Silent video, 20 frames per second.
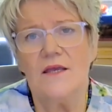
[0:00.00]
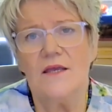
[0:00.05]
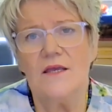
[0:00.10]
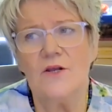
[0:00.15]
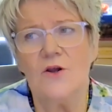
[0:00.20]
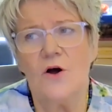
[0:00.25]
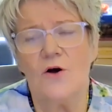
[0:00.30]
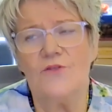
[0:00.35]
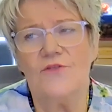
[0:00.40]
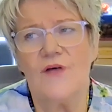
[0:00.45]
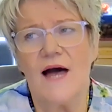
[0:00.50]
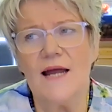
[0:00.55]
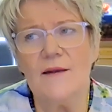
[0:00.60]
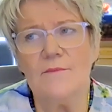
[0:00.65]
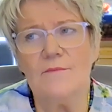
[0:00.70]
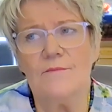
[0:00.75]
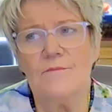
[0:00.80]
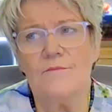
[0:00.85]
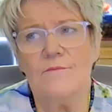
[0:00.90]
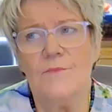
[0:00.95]
you know,
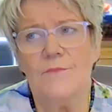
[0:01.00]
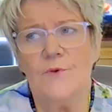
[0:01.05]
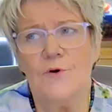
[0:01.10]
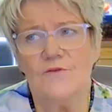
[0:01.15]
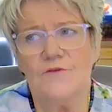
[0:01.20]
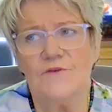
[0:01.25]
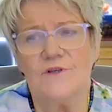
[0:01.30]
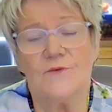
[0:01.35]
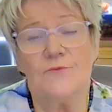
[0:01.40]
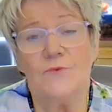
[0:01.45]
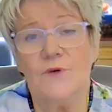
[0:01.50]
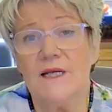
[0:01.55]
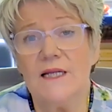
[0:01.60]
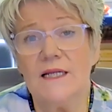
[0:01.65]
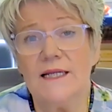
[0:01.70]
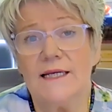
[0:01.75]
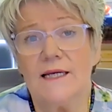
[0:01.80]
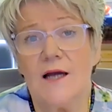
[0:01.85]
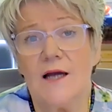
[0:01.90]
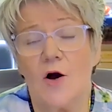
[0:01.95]
that movie
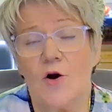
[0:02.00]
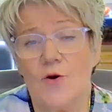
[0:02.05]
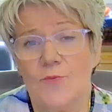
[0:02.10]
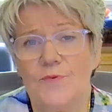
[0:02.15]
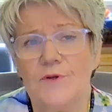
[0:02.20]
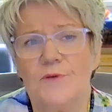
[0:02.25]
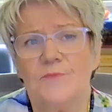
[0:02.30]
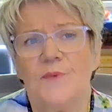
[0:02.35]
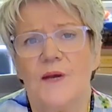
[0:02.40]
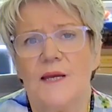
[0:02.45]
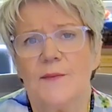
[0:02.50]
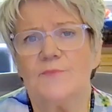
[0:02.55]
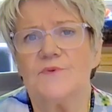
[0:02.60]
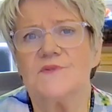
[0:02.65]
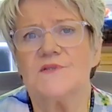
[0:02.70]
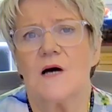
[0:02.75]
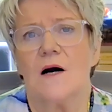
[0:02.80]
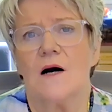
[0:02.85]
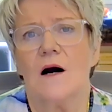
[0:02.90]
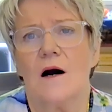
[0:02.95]
really opened
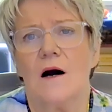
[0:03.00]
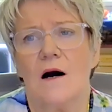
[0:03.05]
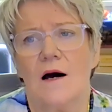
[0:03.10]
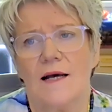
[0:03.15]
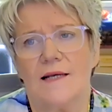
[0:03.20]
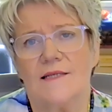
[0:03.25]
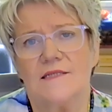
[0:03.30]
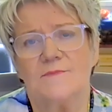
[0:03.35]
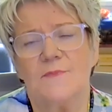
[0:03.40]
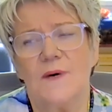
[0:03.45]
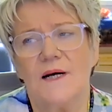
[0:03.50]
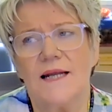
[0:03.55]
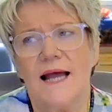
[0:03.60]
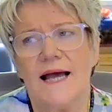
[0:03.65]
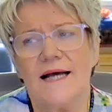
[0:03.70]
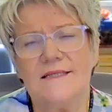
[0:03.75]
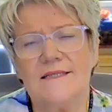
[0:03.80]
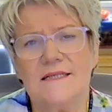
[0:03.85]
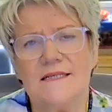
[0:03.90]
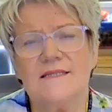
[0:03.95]
people's eyes. But
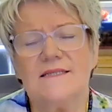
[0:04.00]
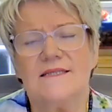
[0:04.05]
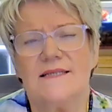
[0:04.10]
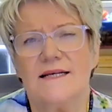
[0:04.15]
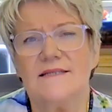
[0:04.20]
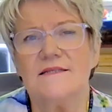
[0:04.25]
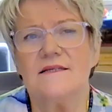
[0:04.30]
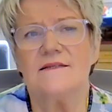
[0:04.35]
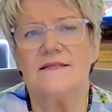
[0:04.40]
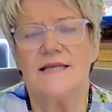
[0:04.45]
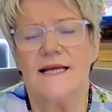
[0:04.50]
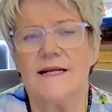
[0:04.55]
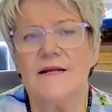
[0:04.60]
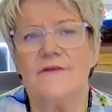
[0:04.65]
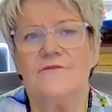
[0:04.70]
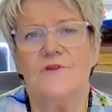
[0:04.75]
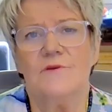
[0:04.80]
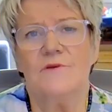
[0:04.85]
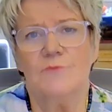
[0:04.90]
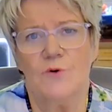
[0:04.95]
as it says at the end
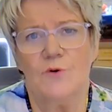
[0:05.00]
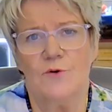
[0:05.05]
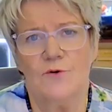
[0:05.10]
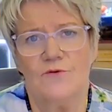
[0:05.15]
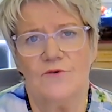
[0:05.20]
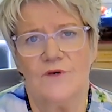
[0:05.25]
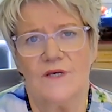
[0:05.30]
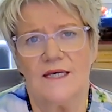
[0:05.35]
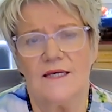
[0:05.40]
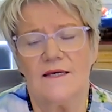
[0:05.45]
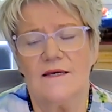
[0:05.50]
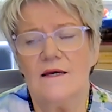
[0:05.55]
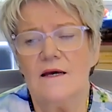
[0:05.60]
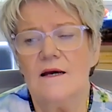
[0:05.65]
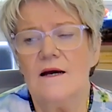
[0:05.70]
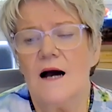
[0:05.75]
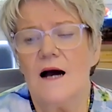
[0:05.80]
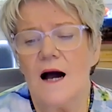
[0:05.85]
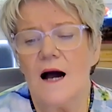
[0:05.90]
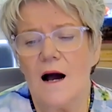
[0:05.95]
of the movie,
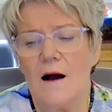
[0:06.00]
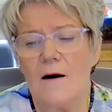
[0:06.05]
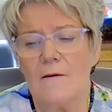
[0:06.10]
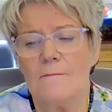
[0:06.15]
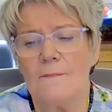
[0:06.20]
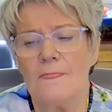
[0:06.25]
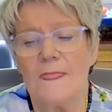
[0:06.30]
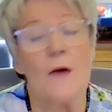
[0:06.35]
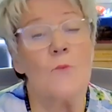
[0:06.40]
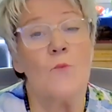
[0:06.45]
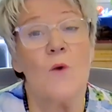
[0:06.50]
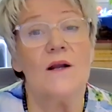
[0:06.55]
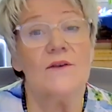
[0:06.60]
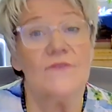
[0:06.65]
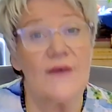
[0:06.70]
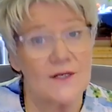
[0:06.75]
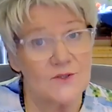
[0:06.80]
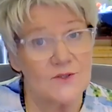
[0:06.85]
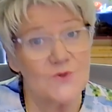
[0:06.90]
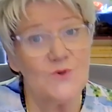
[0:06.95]
and one of
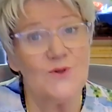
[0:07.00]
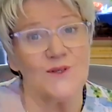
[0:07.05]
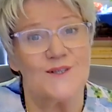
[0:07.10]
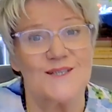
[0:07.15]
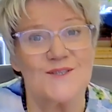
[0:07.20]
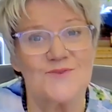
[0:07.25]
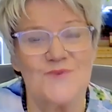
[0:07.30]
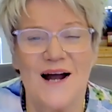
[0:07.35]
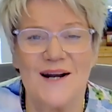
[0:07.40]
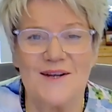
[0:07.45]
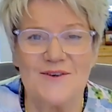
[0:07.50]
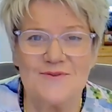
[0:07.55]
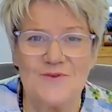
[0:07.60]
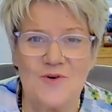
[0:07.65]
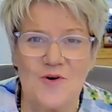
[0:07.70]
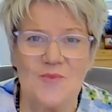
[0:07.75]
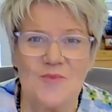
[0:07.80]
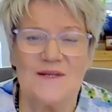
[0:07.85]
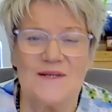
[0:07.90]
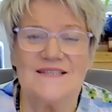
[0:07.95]
our doulas, Rani
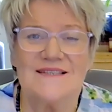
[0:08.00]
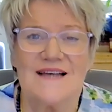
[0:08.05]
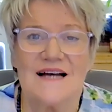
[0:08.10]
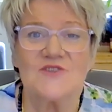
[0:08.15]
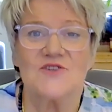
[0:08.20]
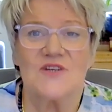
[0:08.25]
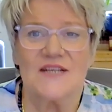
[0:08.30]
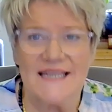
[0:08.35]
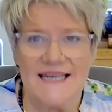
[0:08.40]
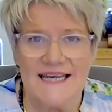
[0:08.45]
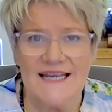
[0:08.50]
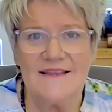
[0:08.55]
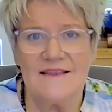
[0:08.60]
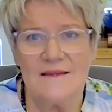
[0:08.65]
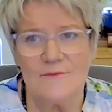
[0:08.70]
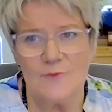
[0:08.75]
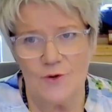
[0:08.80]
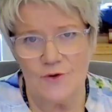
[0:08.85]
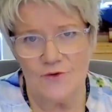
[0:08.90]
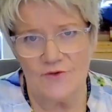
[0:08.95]
Foreman, is actually in
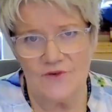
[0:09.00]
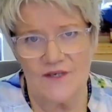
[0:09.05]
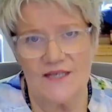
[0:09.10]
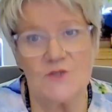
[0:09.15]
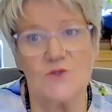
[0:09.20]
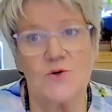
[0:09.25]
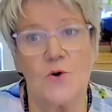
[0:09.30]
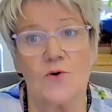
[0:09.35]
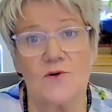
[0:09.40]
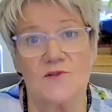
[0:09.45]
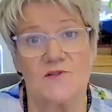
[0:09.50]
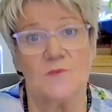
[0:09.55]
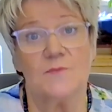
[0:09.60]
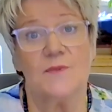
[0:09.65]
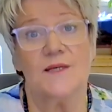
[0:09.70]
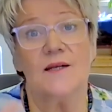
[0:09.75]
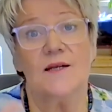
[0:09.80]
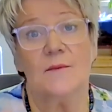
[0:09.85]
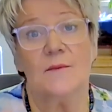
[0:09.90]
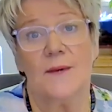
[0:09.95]
the movie and talks a
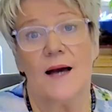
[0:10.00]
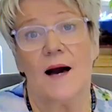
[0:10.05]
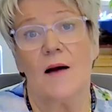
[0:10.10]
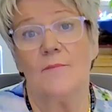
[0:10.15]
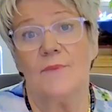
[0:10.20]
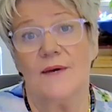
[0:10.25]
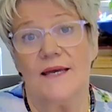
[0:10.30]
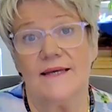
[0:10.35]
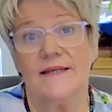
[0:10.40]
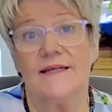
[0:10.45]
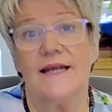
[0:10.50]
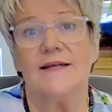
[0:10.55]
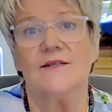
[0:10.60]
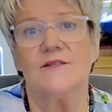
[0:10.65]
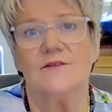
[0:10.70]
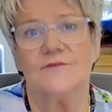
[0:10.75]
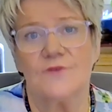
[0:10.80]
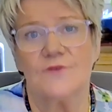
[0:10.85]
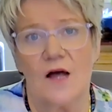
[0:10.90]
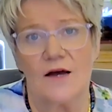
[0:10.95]
bit about being an
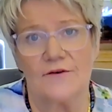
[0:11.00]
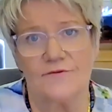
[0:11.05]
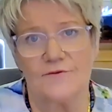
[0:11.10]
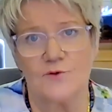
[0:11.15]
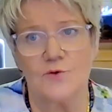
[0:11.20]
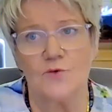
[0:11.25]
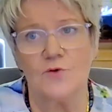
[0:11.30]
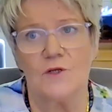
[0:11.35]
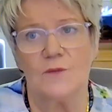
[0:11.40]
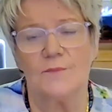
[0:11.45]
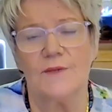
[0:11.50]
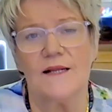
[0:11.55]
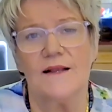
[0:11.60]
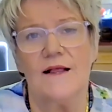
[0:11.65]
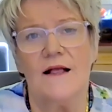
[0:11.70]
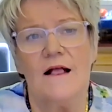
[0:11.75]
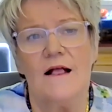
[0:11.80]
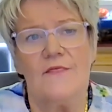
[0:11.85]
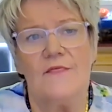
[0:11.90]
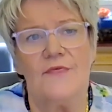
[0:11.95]
end-of-life doula.
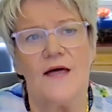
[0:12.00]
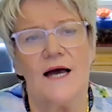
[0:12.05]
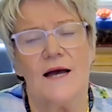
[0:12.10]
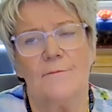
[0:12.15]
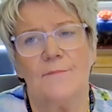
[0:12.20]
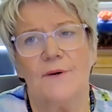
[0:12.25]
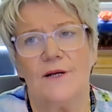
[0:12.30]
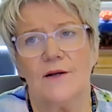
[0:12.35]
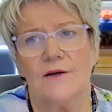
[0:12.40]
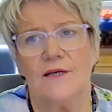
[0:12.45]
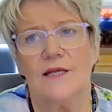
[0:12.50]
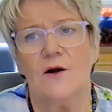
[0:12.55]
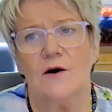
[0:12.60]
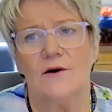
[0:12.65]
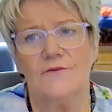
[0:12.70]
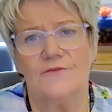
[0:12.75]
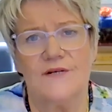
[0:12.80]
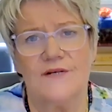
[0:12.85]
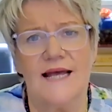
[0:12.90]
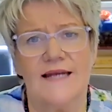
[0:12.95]
But you know,
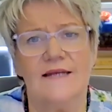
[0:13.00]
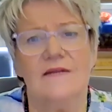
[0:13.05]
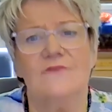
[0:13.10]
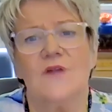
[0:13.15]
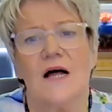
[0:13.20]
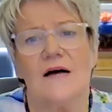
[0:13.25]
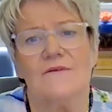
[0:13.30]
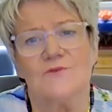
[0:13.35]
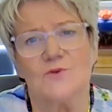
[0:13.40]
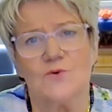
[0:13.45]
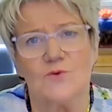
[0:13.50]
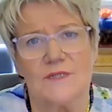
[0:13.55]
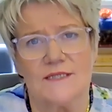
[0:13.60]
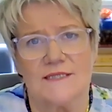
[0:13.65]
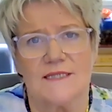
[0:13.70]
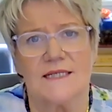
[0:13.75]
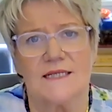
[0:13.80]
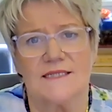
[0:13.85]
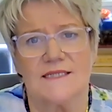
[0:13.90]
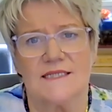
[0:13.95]
if an end-of-life
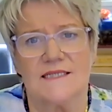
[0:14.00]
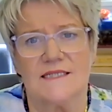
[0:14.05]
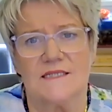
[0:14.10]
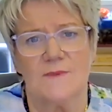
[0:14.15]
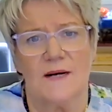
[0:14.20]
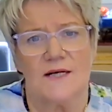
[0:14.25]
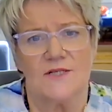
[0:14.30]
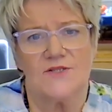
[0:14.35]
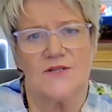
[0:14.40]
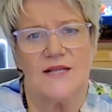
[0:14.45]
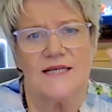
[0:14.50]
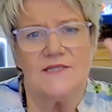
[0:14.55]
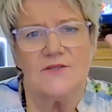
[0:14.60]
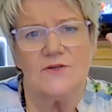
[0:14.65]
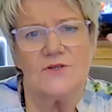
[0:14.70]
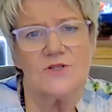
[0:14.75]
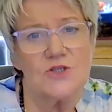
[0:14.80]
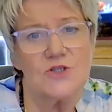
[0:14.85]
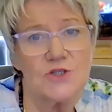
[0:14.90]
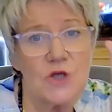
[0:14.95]
doula does this much, they
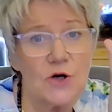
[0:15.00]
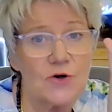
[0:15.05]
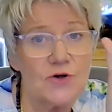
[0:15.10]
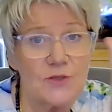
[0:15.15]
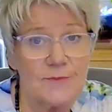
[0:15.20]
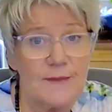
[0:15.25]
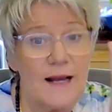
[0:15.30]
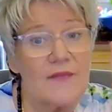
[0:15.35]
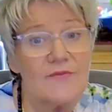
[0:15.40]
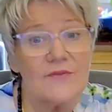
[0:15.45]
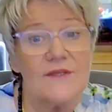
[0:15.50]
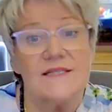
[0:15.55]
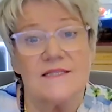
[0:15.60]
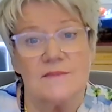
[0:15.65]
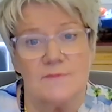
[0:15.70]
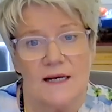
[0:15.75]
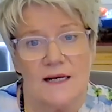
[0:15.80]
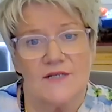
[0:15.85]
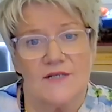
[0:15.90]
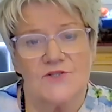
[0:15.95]
sort of showed about
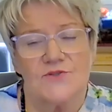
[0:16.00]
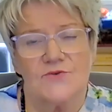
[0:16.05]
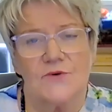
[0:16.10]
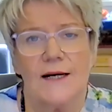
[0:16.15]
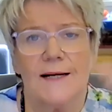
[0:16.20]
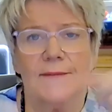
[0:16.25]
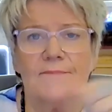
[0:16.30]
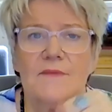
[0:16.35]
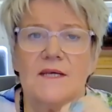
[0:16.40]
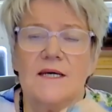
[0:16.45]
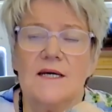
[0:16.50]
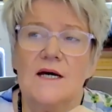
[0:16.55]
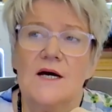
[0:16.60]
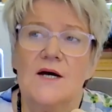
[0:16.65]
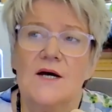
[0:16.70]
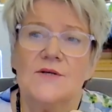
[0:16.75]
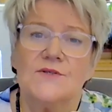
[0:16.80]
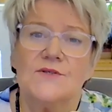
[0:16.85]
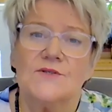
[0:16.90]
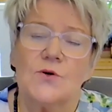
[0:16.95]
this much, right?
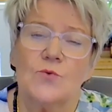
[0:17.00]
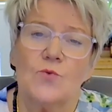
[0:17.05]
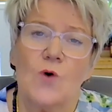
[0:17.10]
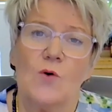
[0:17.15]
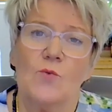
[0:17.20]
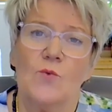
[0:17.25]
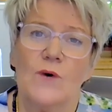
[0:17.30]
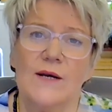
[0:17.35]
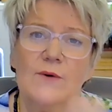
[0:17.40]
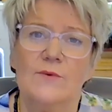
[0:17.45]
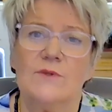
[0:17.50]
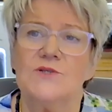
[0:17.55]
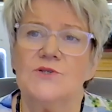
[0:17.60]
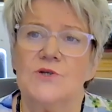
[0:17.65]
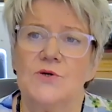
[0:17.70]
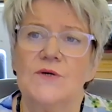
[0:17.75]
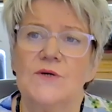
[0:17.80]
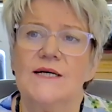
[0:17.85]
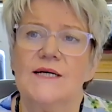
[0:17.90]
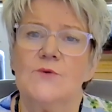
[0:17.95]
So what we were
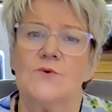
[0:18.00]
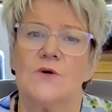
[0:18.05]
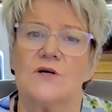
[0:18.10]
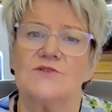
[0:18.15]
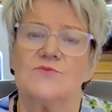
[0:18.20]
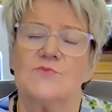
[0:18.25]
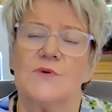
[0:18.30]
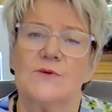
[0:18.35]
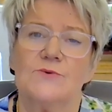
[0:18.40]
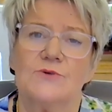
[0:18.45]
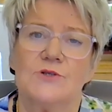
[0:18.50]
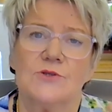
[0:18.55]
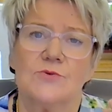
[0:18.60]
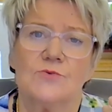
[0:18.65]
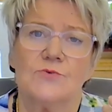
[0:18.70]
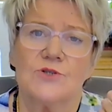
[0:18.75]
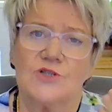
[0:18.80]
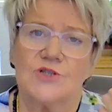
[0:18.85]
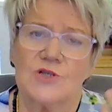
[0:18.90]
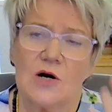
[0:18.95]
doing was we would
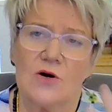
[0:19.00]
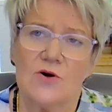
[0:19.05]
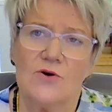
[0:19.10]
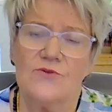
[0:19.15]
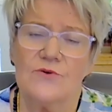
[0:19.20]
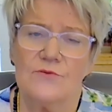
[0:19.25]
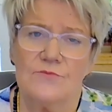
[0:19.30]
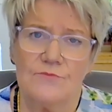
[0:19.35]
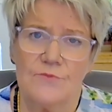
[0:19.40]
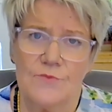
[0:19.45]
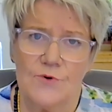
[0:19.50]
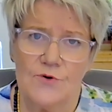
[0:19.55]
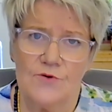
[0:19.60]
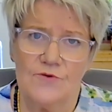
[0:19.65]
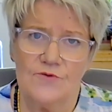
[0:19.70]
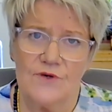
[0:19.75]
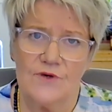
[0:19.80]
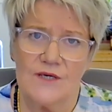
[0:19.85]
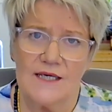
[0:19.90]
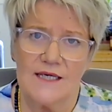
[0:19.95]
show the
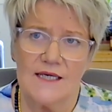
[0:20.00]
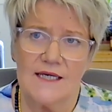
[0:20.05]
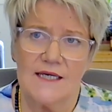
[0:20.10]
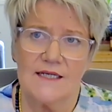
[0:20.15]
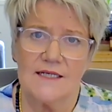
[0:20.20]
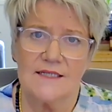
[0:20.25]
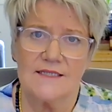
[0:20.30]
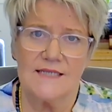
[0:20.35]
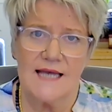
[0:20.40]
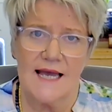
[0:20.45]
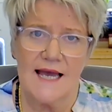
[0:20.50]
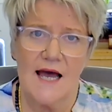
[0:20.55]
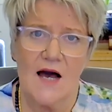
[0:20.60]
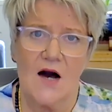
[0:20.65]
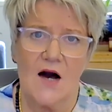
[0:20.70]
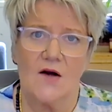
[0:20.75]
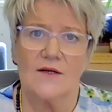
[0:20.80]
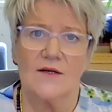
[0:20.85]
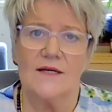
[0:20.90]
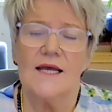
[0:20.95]
movie in a
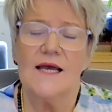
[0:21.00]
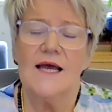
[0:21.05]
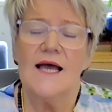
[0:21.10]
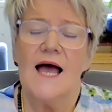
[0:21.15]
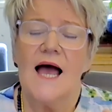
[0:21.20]
town,